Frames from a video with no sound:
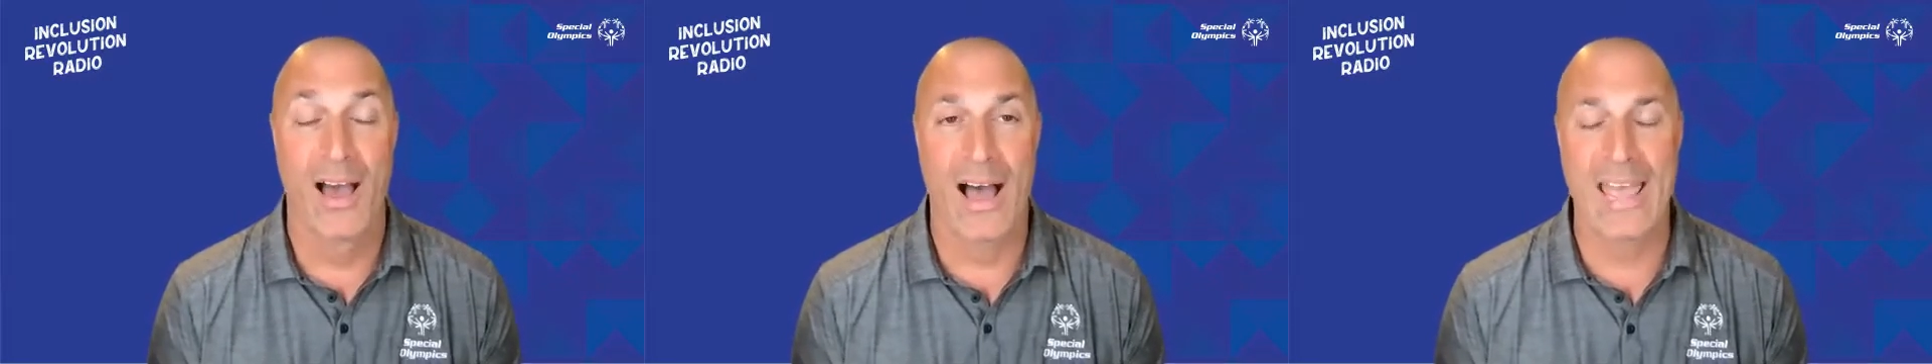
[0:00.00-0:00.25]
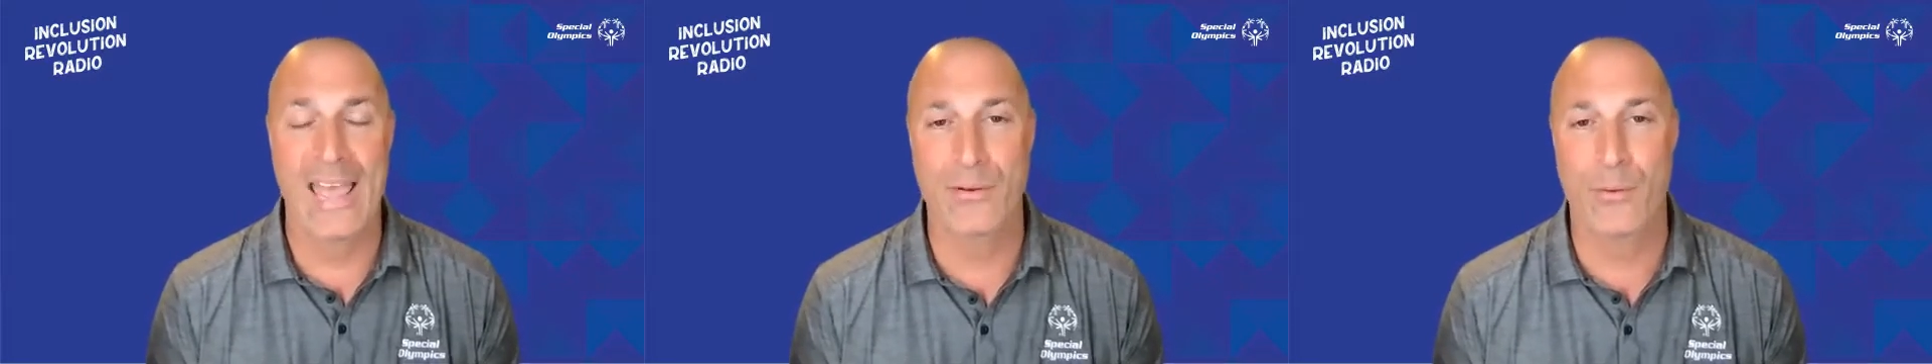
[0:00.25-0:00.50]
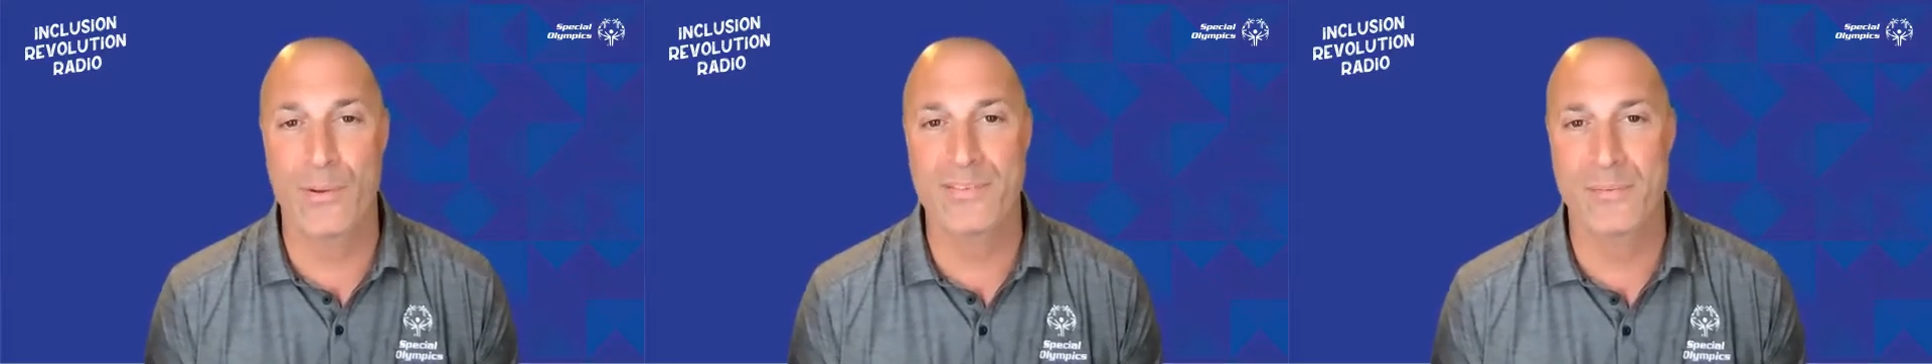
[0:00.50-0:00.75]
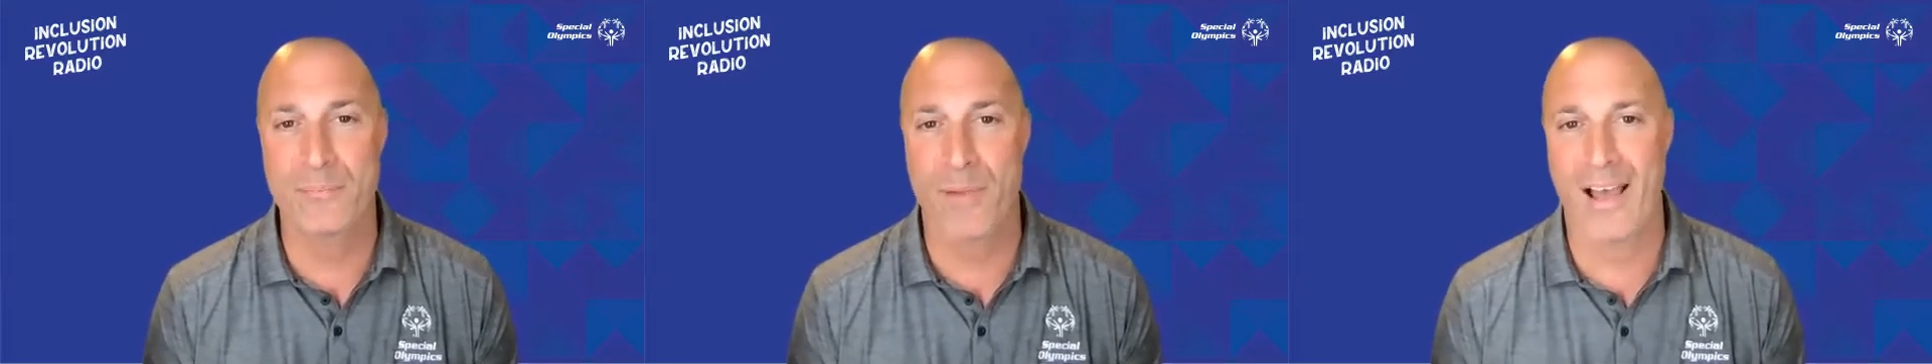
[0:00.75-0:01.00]
I had always
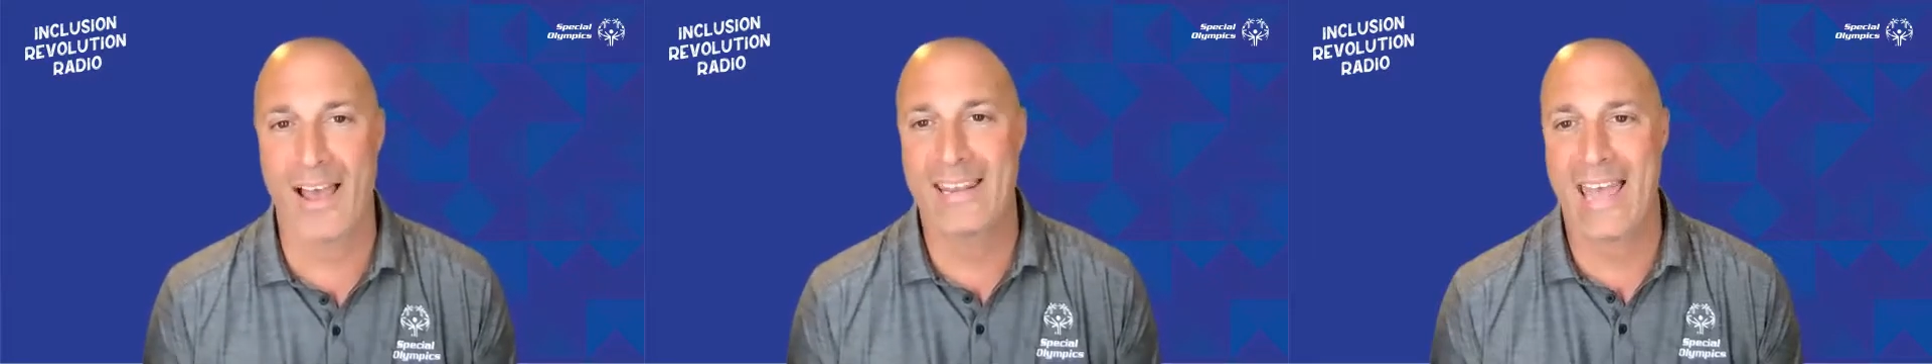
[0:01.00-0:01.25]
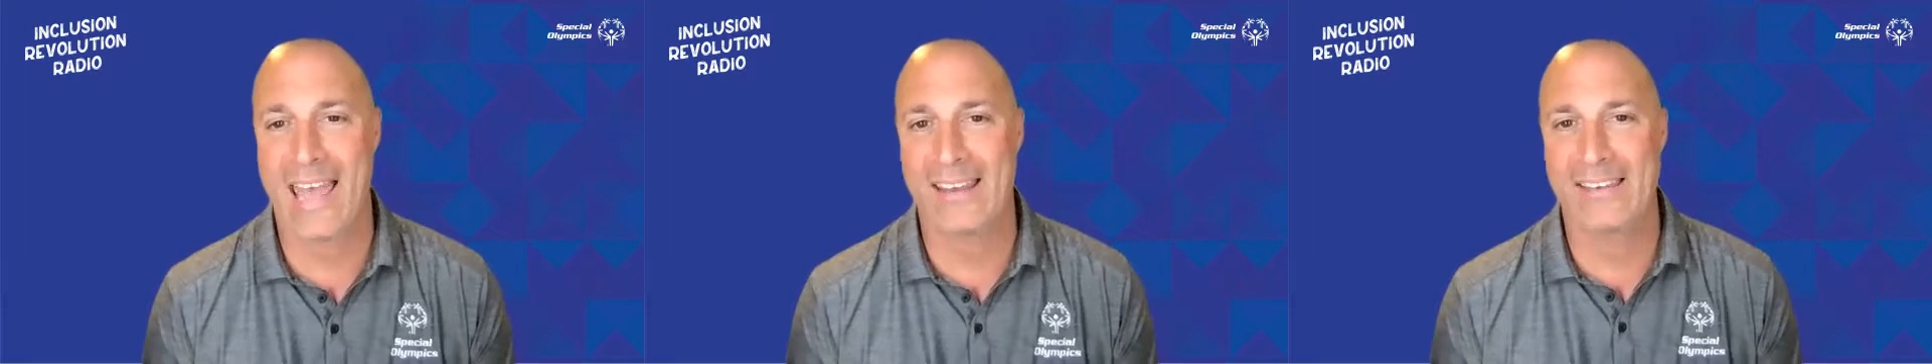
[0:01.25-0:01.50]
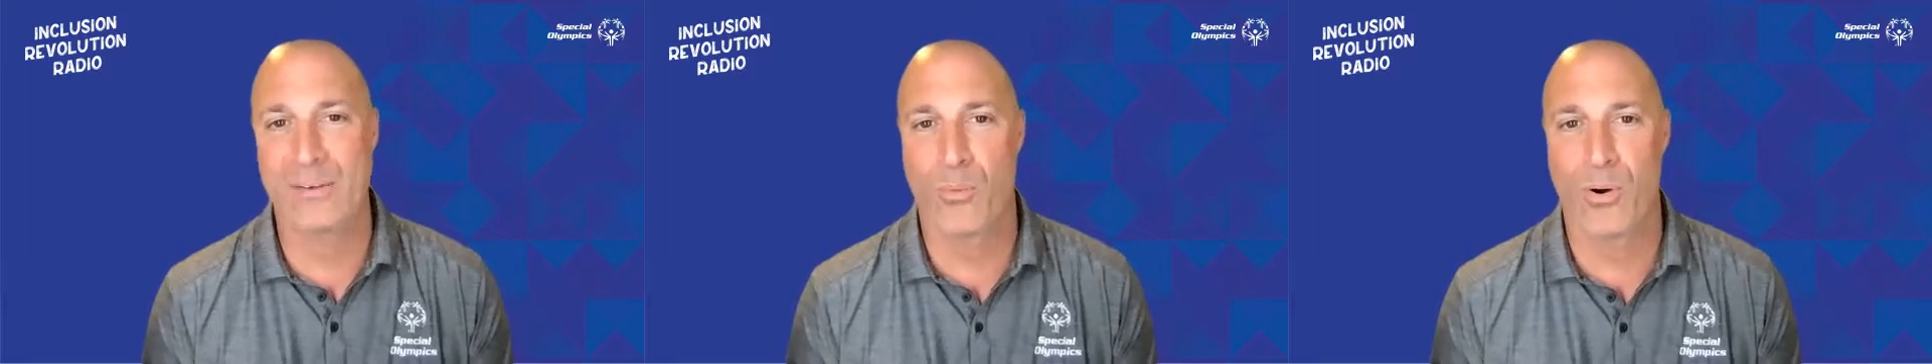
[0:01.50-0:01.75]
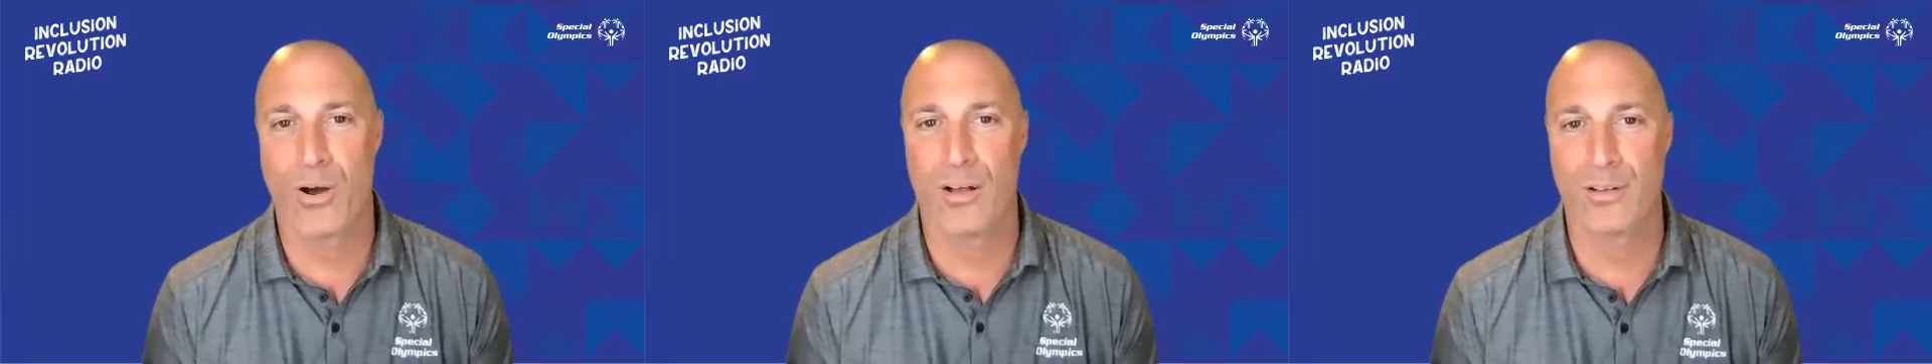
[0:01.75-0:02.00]
admired Andy
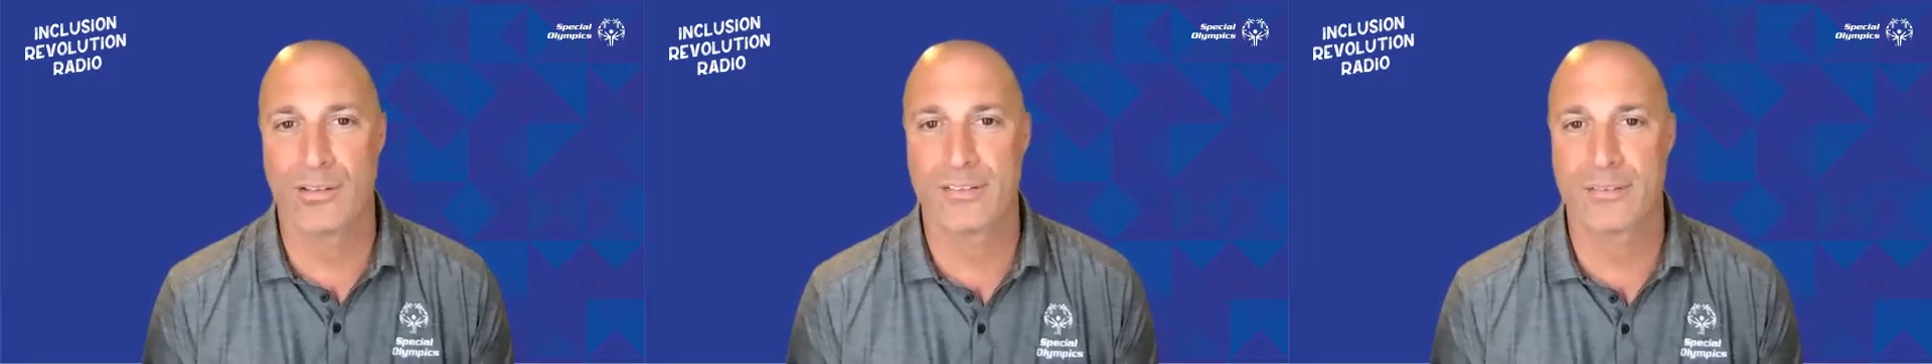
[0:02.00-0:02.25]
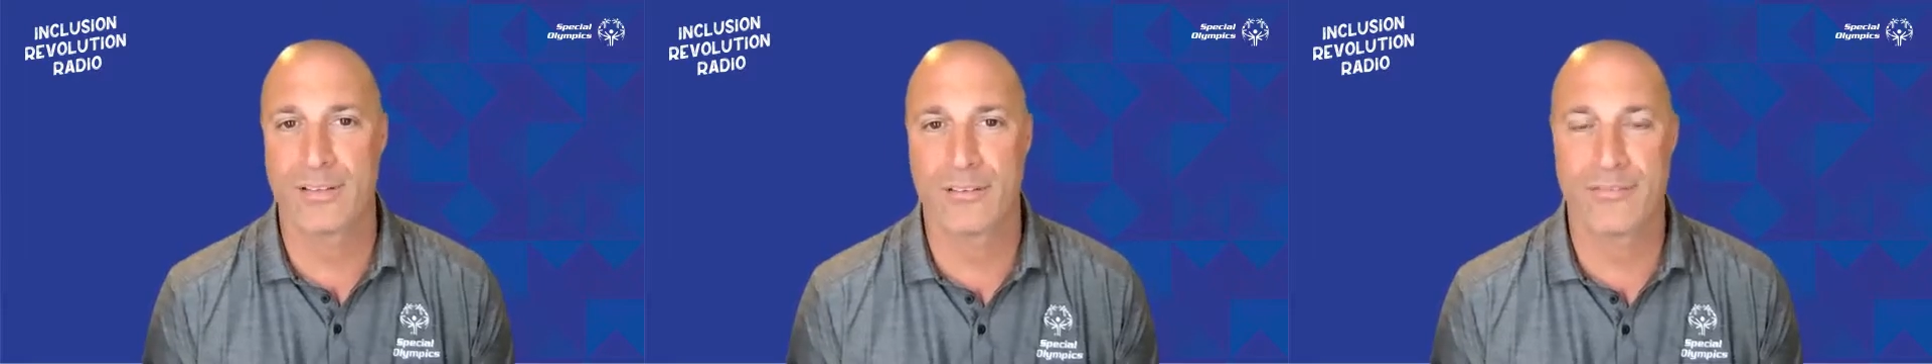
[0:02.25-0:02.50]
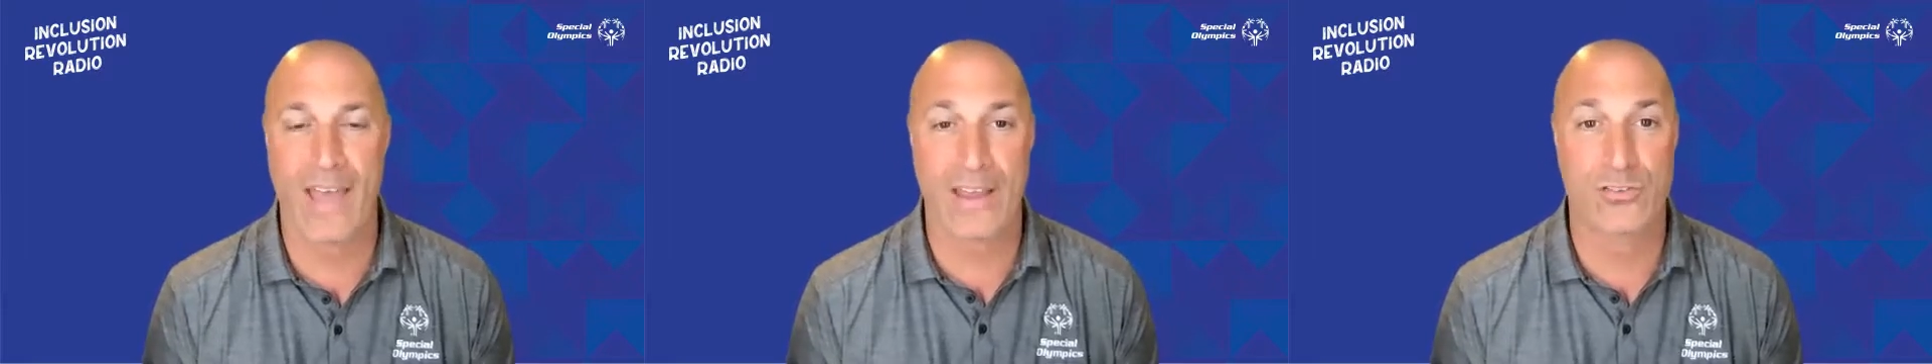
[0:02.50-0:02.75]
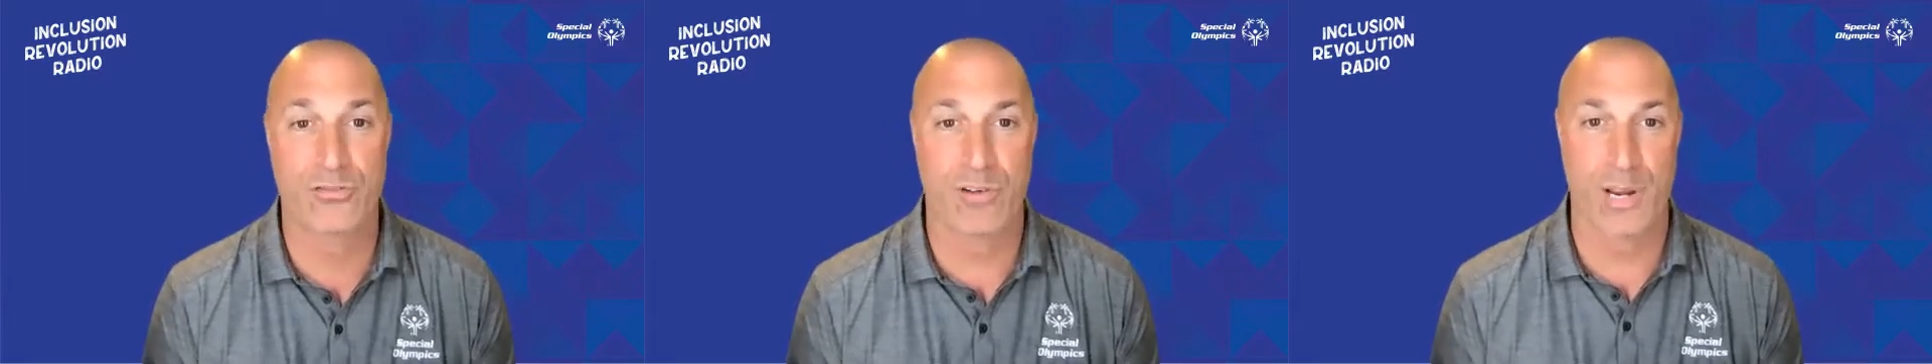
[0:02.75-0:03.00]
Warhol's
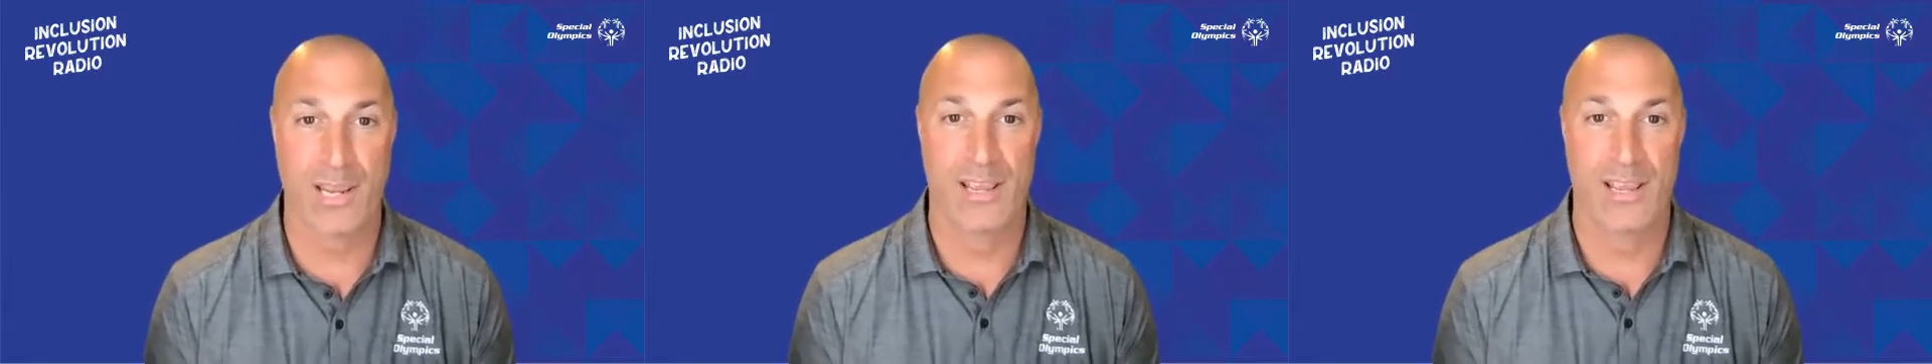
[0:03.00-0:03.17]
factory,